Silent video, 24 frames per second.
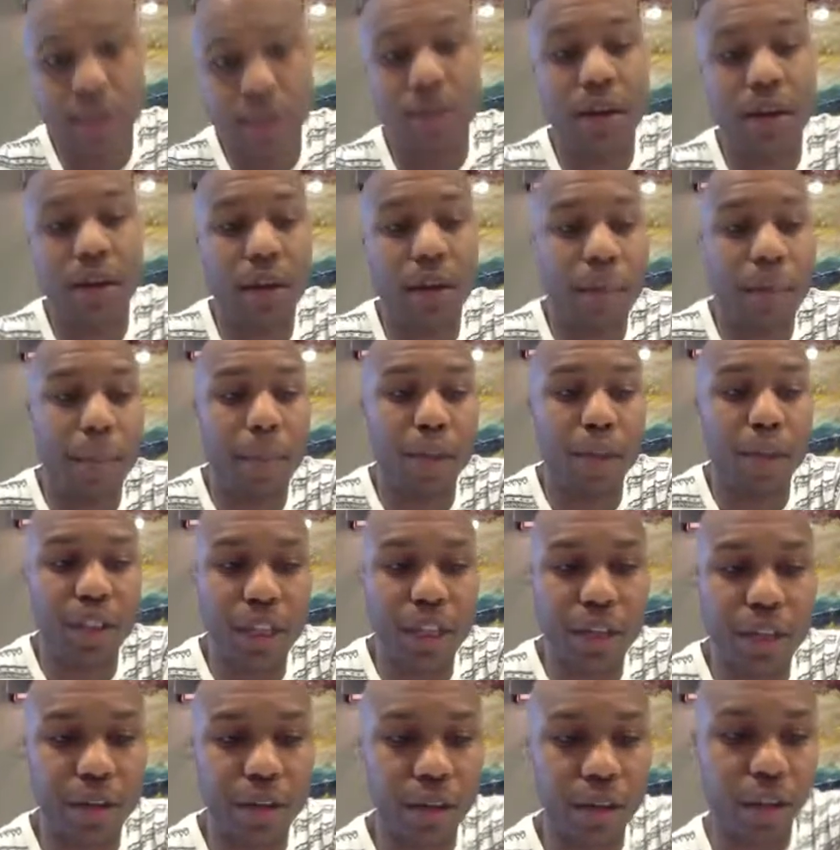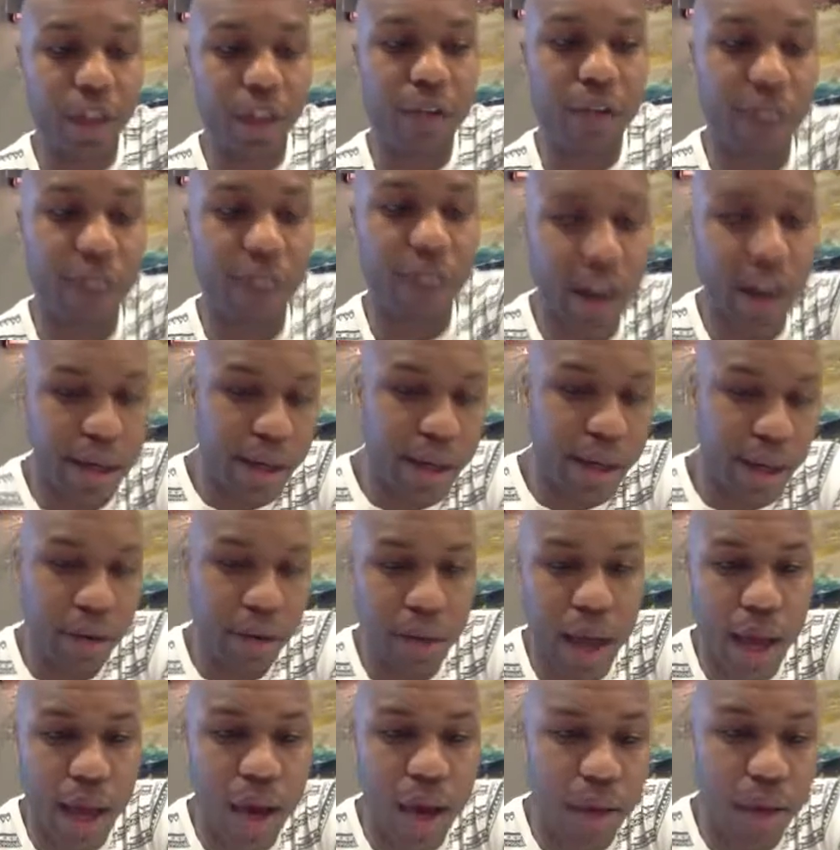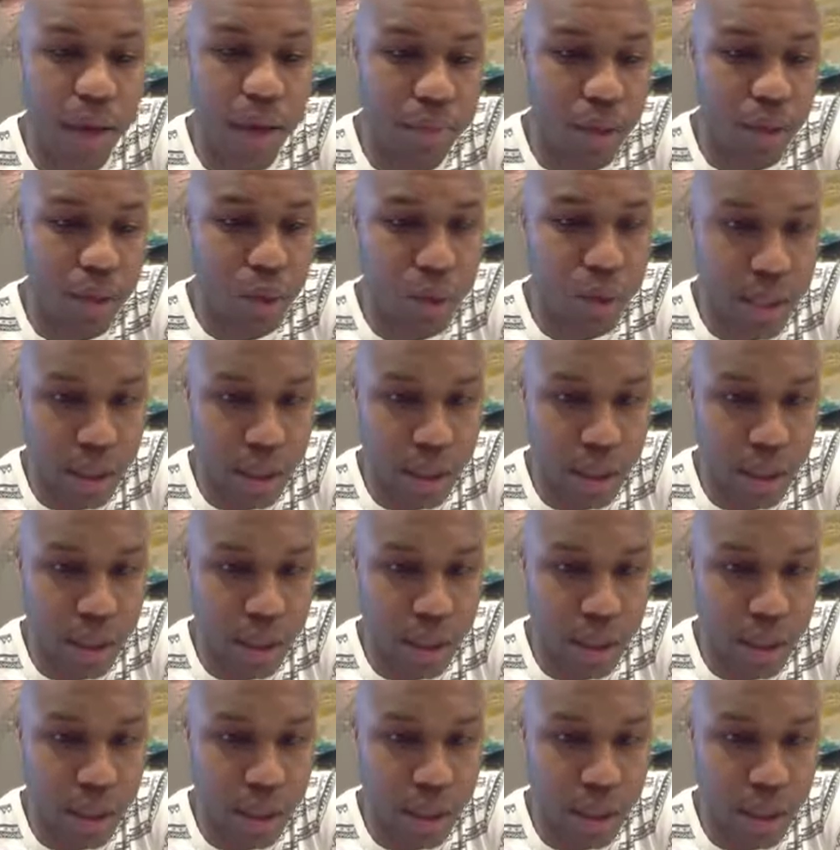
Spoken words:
particularly right now and how I'm using it.